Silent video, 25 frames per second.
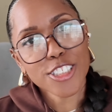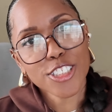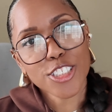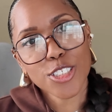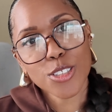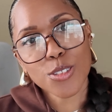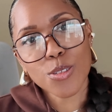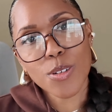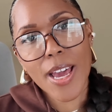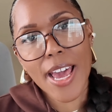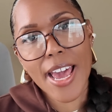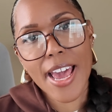
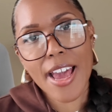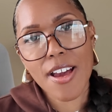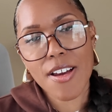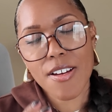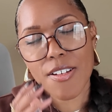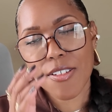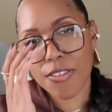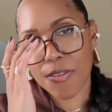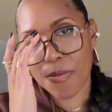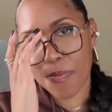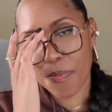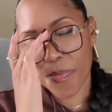do
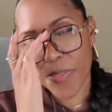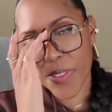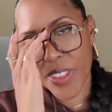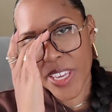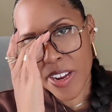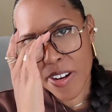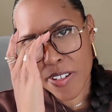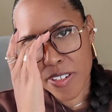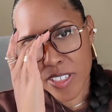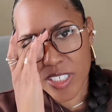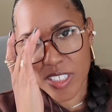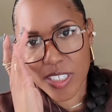have,
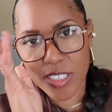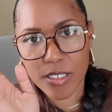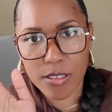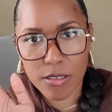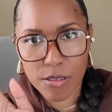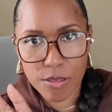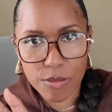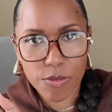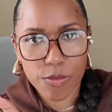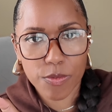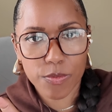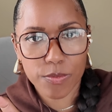they are
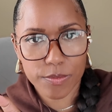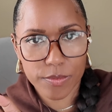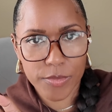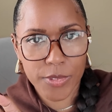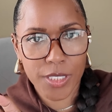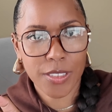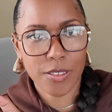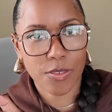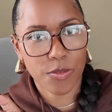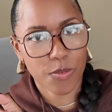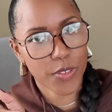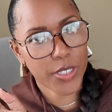still
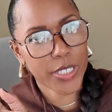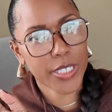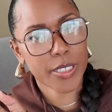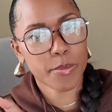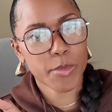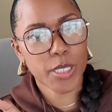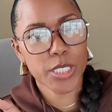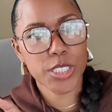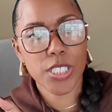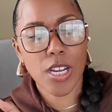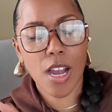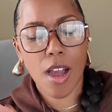very
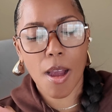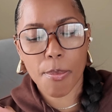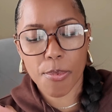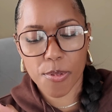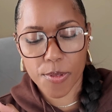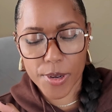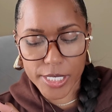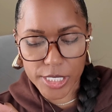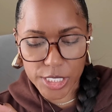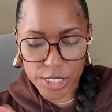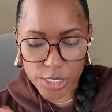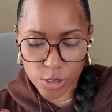much
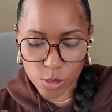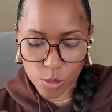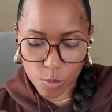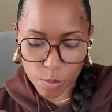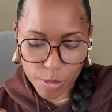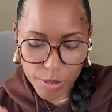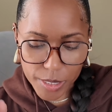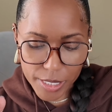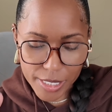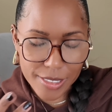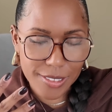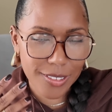operational,
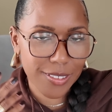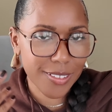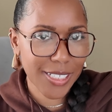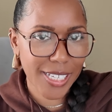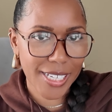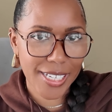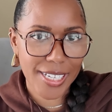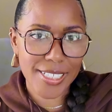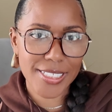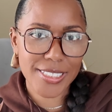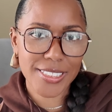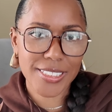but
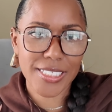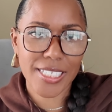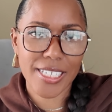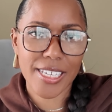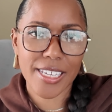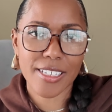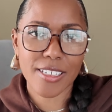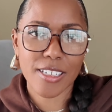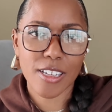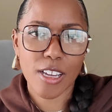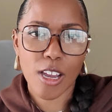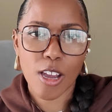like I
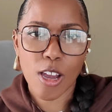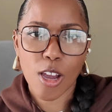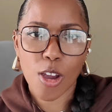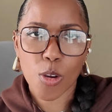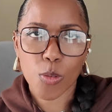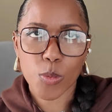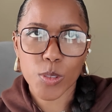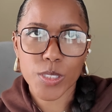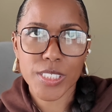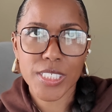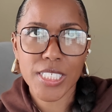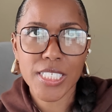said,
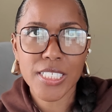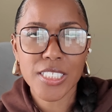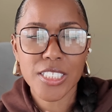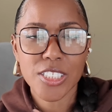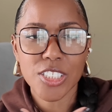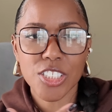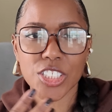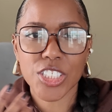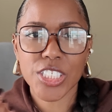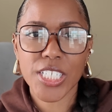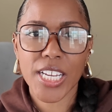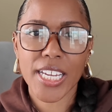when
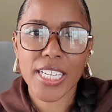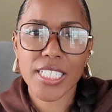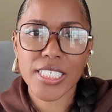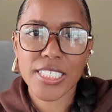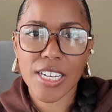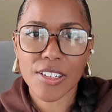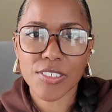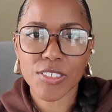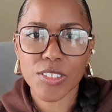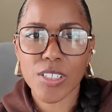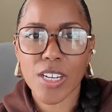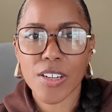seasons change,
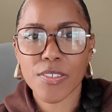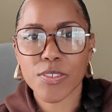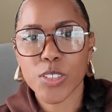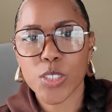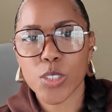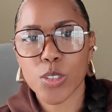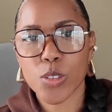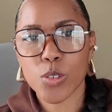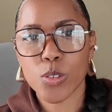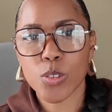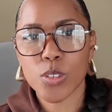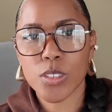after I've
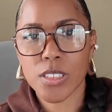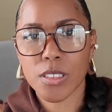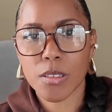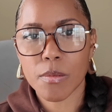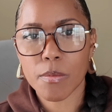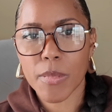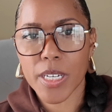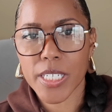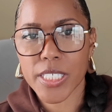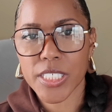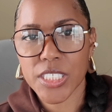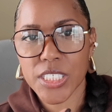used
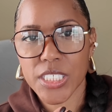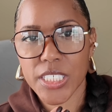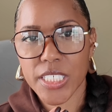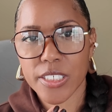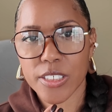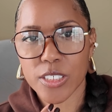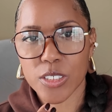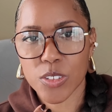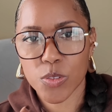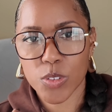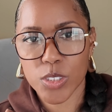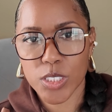my
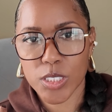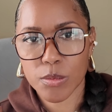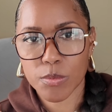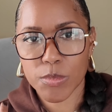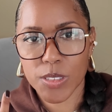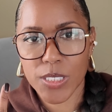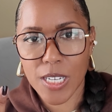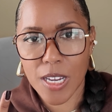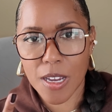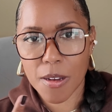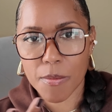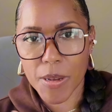shears for some
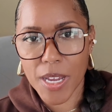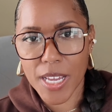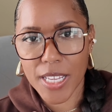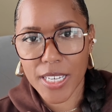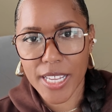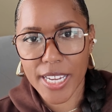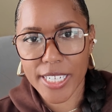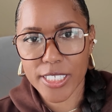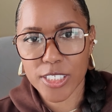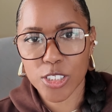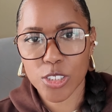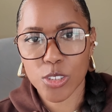time, I
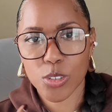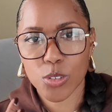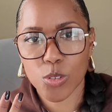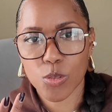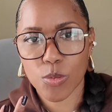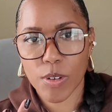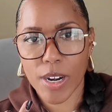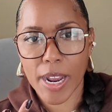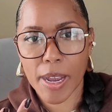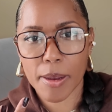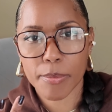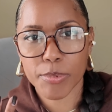like to
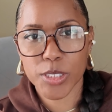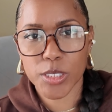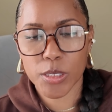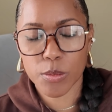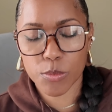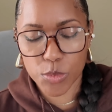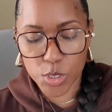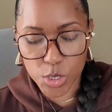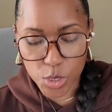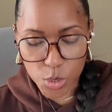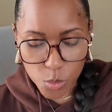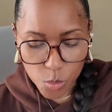grab
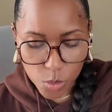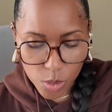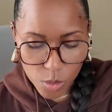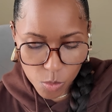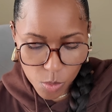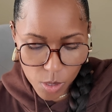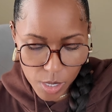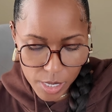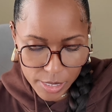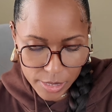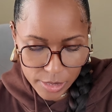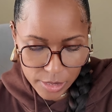some newer
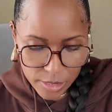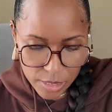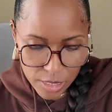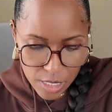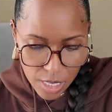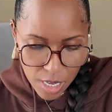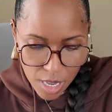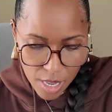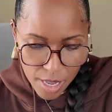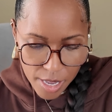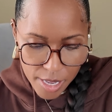ones.